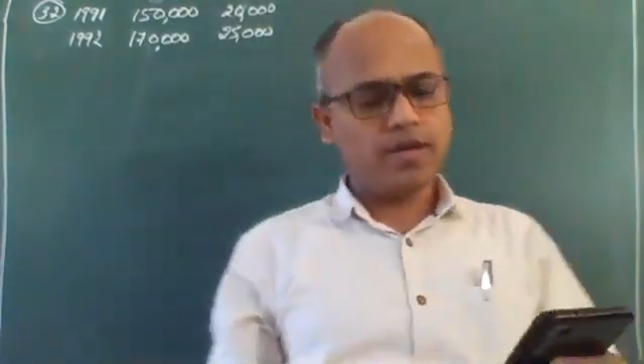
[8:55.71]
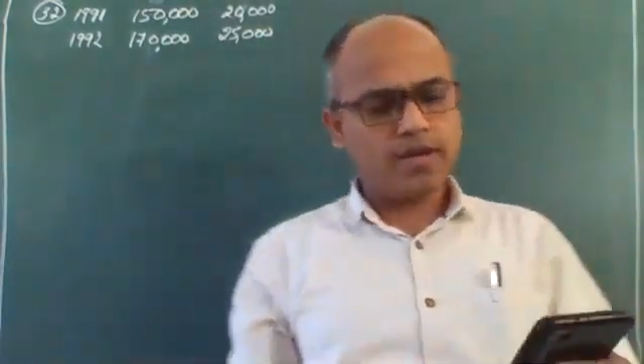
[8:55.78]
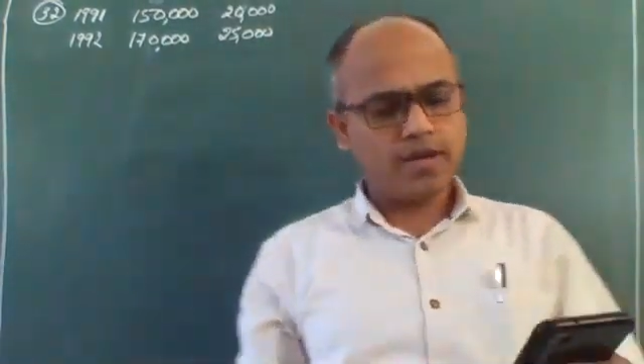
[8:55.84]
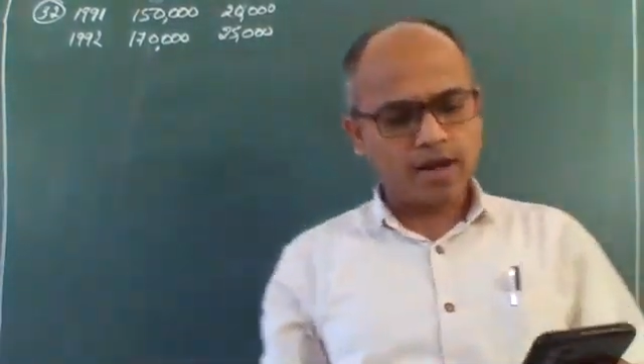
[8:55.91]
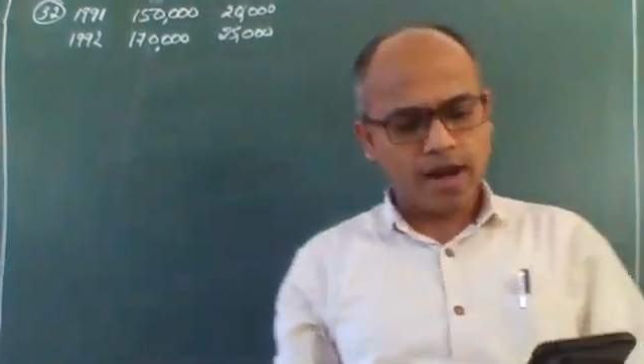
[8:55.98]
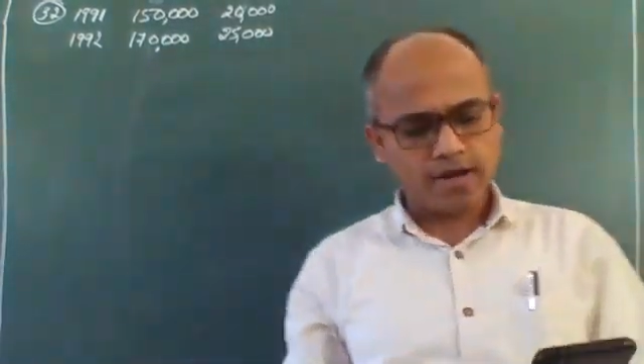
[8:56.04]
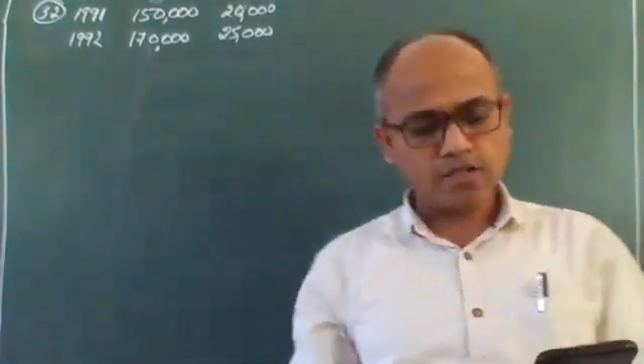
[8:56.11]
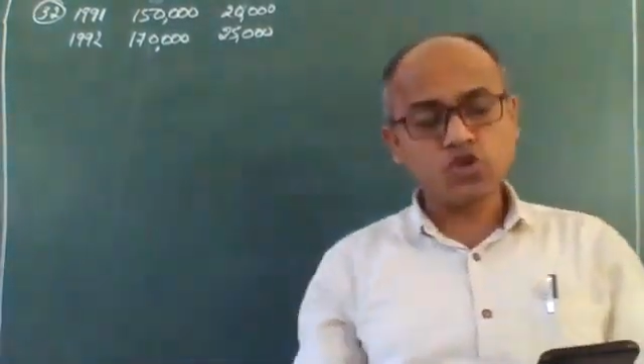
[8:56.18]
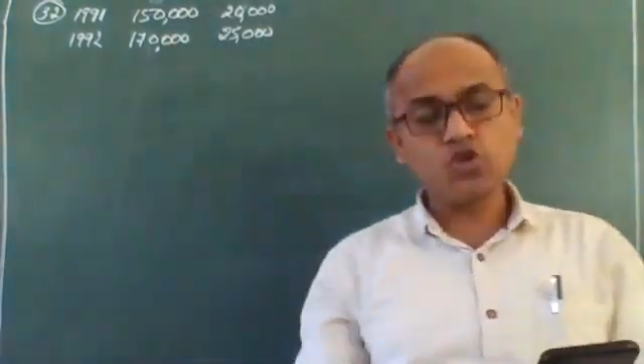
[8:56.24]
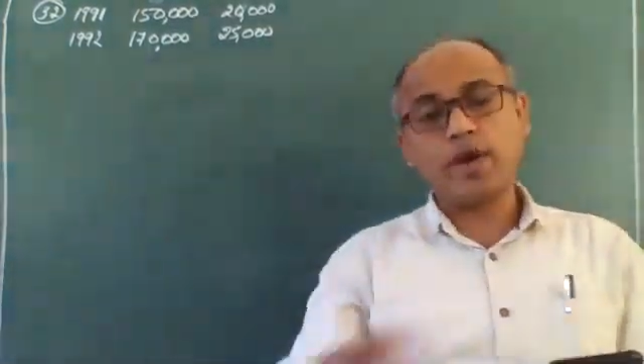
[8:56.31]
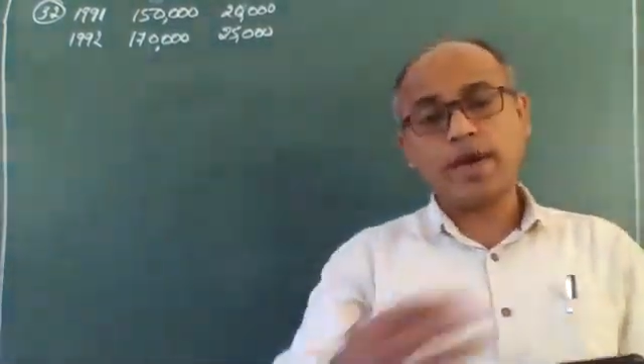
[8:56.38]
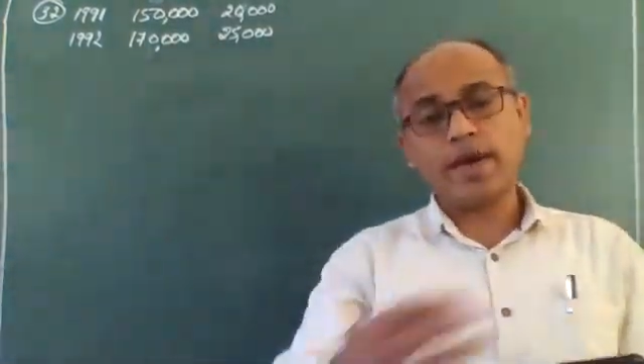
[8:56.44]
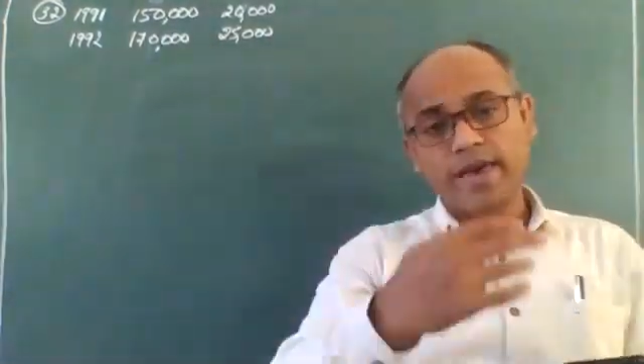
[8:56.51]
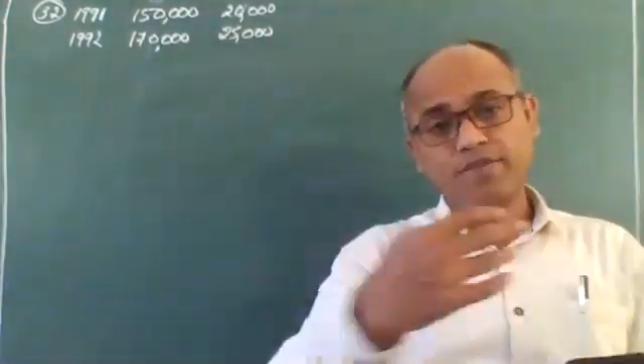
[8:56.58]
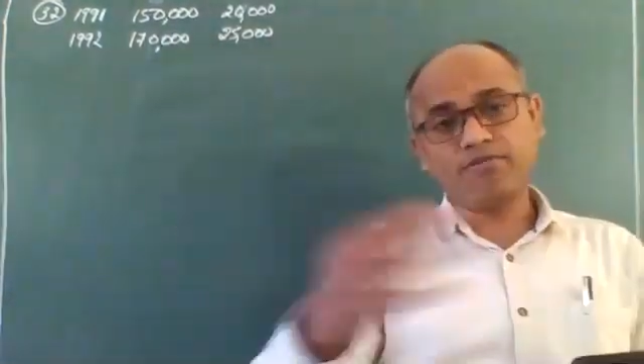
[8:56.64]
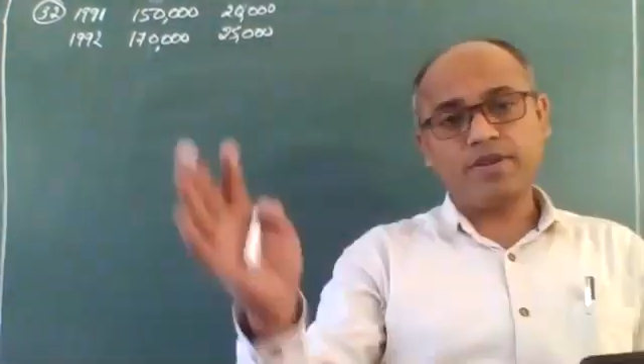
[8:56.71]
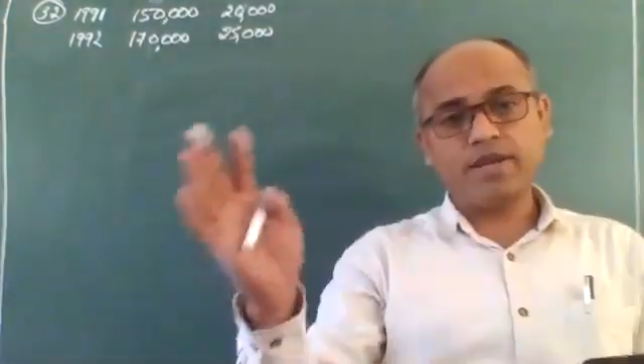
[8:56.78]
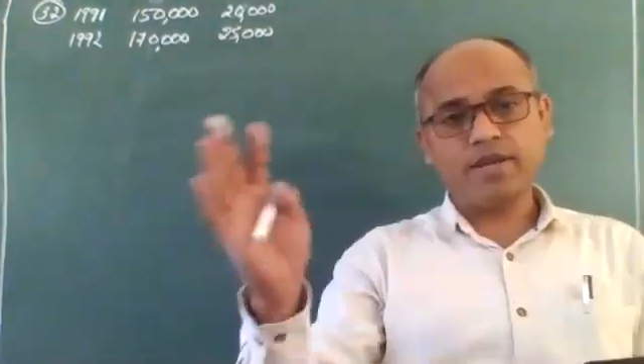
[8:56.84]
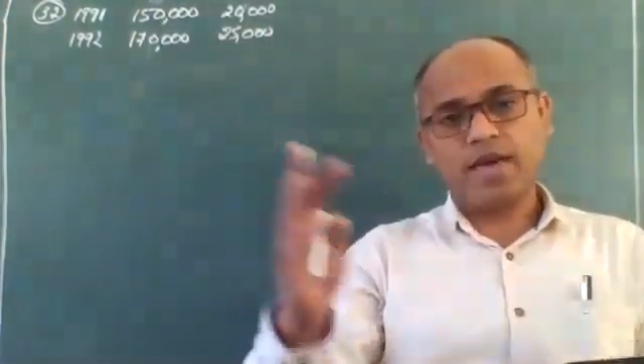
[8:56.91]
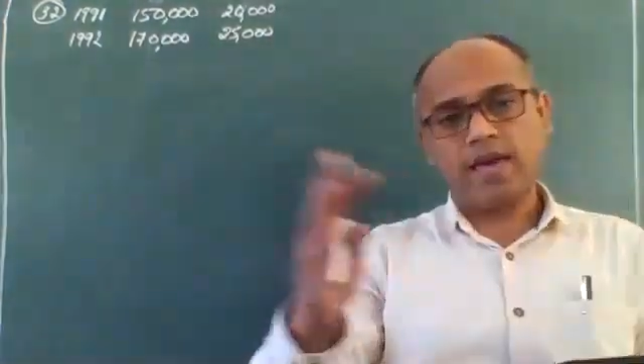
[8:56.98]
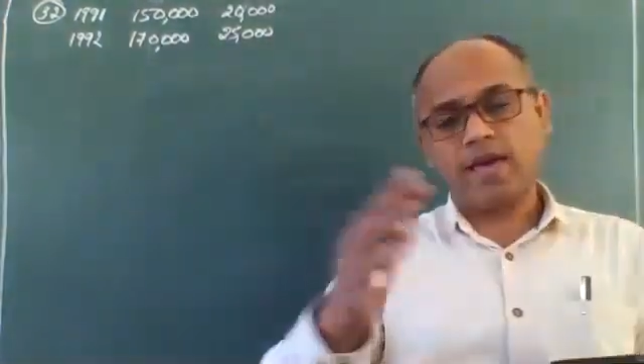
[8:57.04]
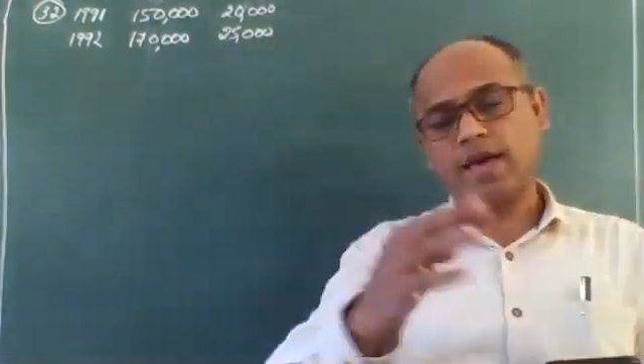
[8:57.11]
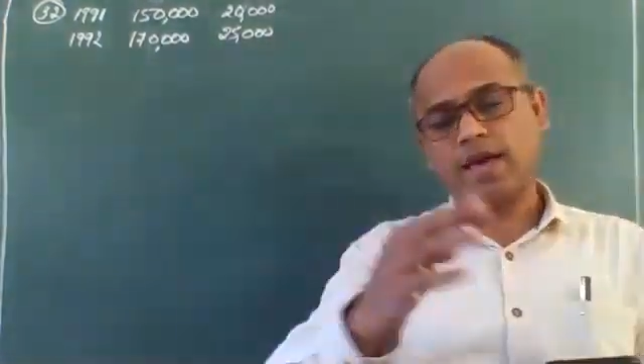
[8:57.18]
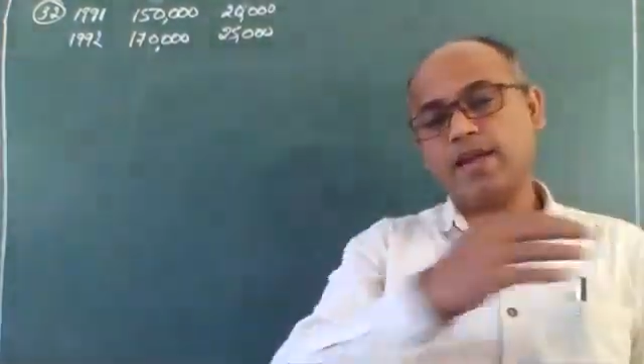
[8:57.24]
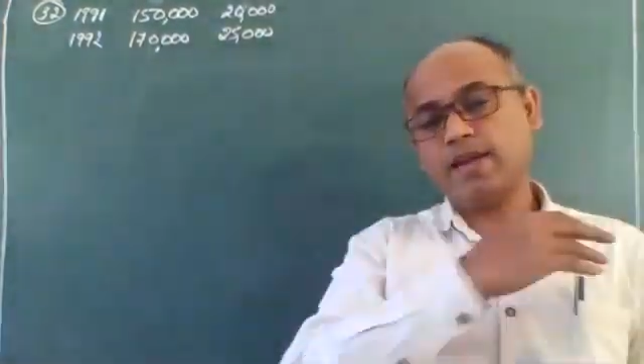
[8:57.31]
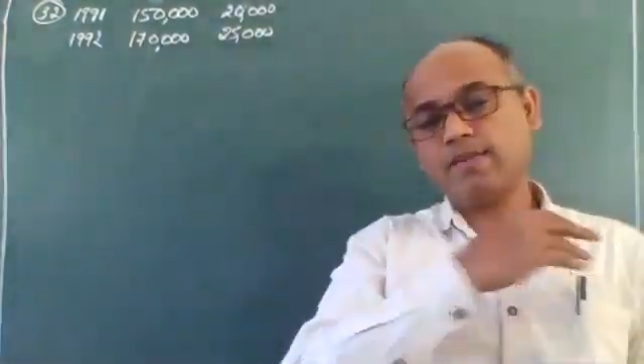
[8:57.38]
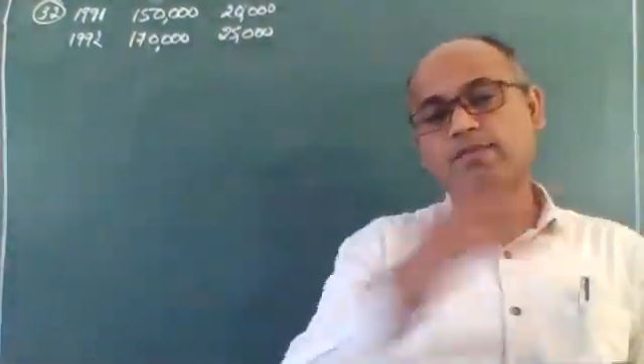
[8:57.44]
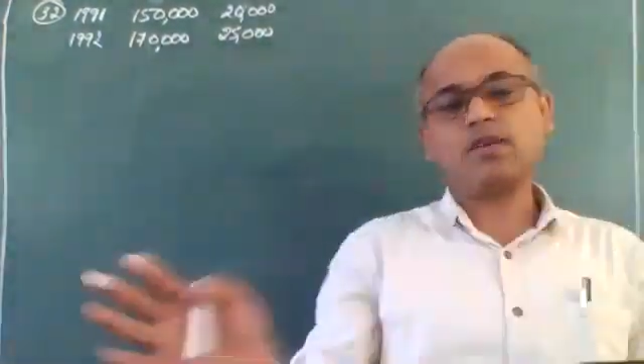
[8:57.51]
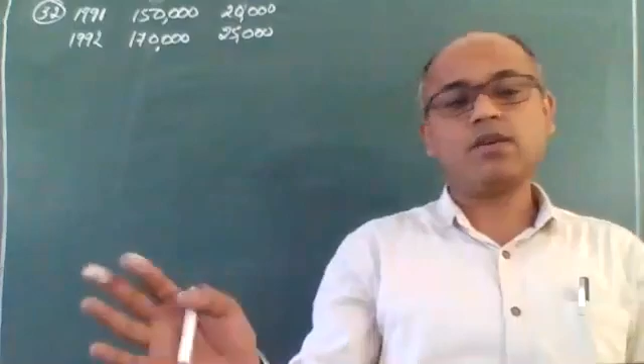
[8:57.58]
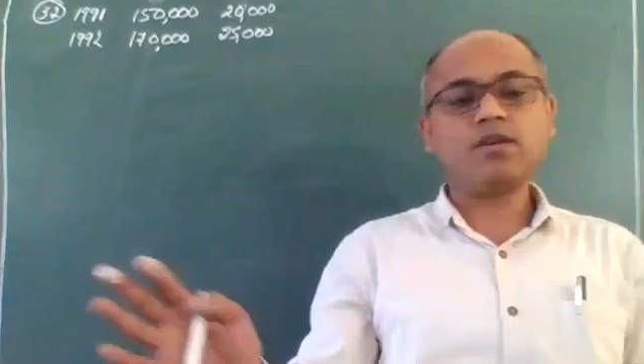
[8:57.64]
He can ask you
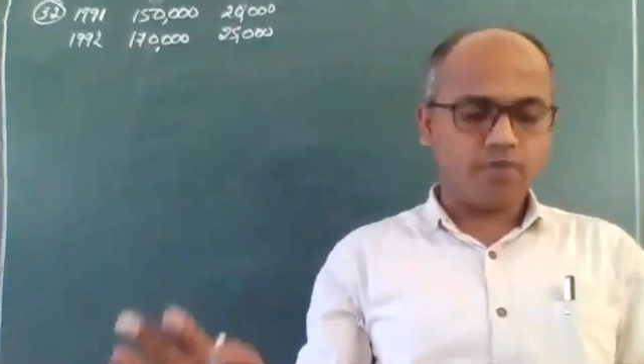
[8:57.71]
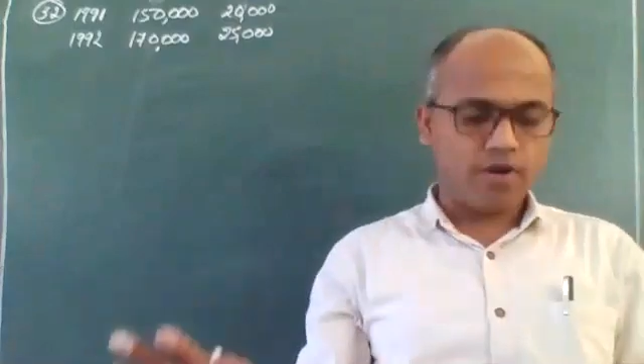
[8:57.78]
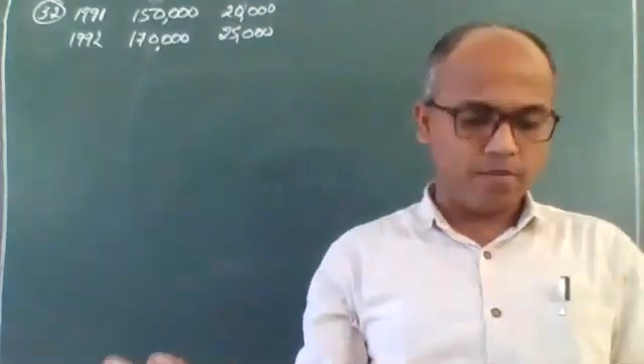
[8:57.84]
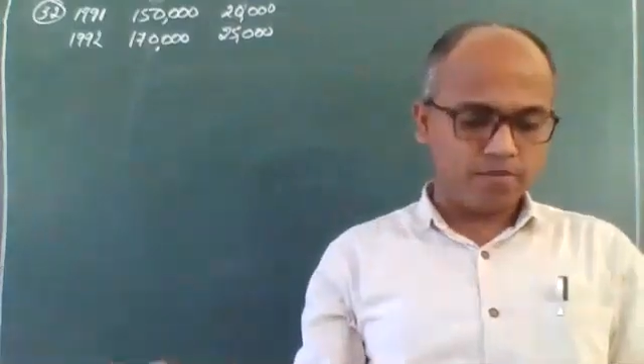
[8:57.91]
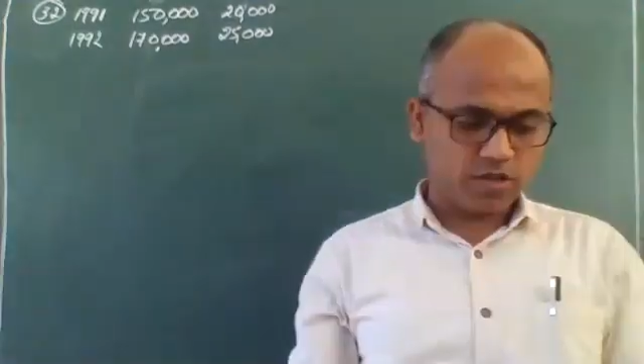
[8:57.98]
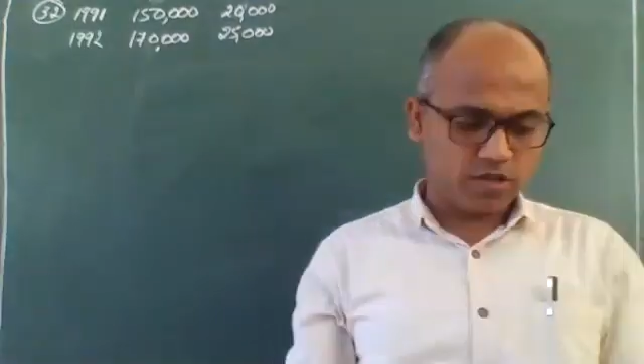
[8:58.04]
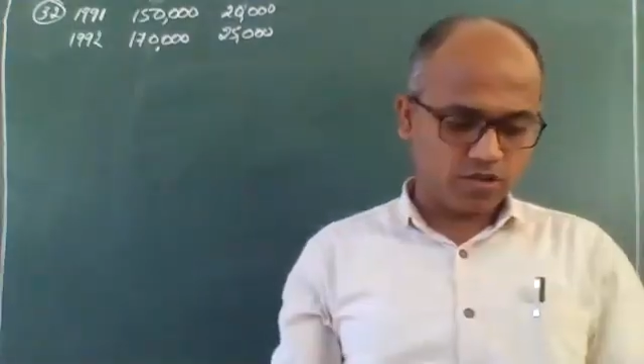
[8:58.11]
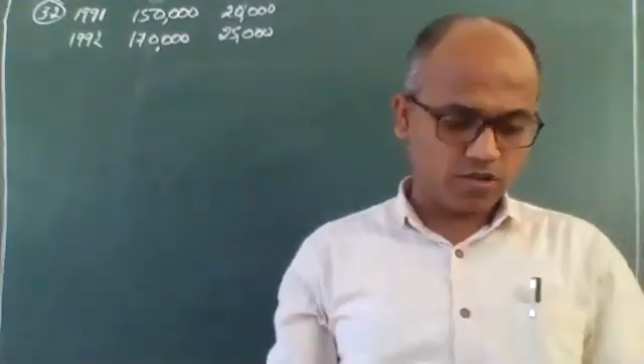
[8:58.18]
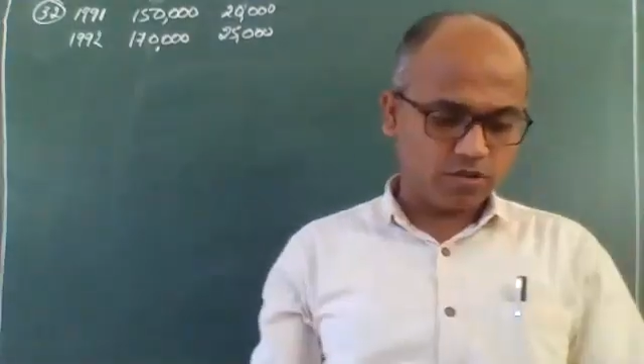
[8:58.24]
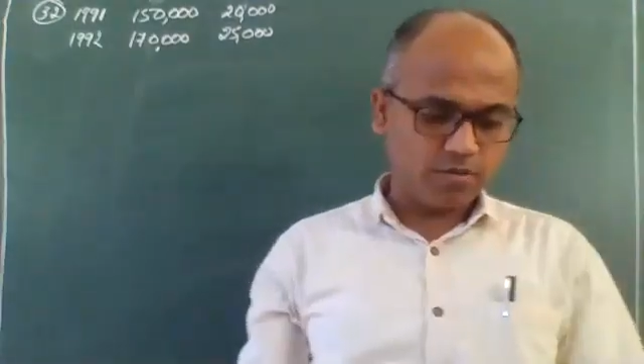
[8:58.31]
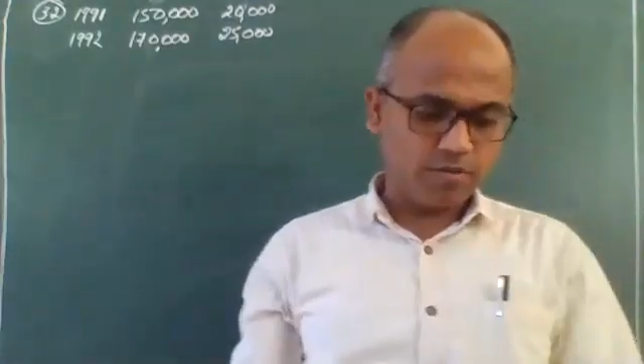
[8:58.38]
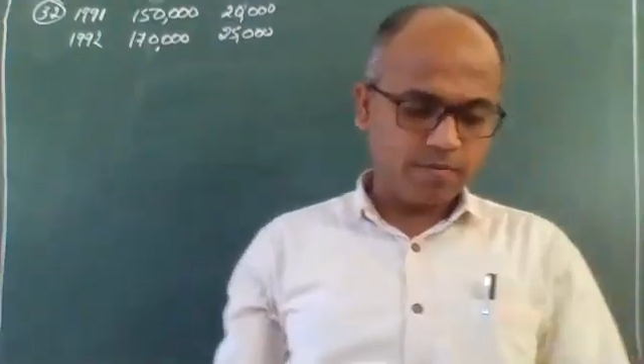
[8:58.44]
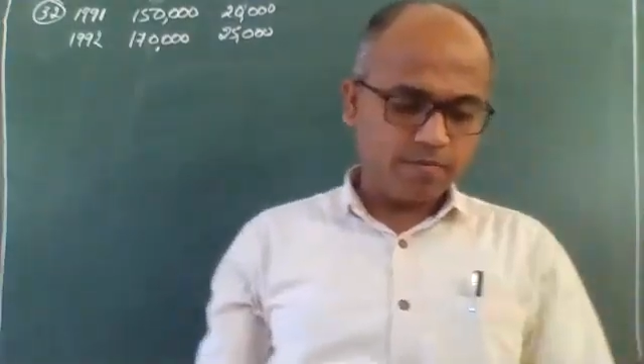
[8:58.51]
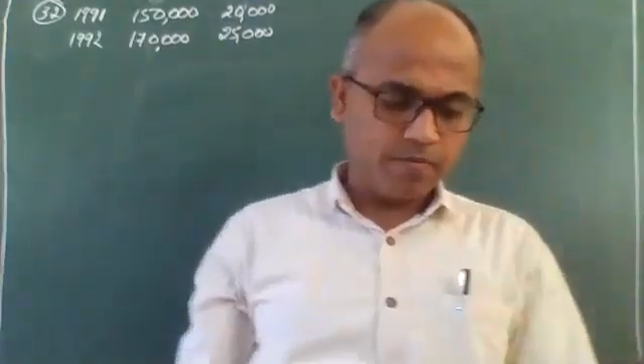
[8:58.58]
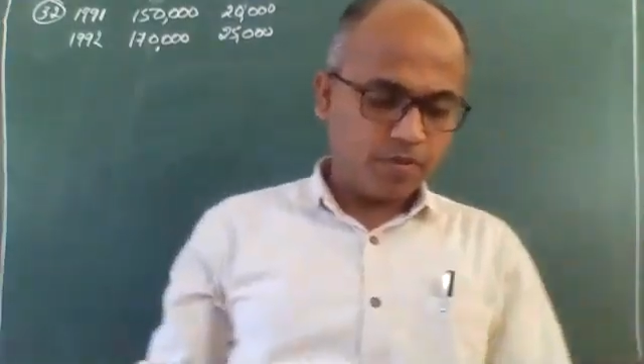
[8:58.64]
anything from this.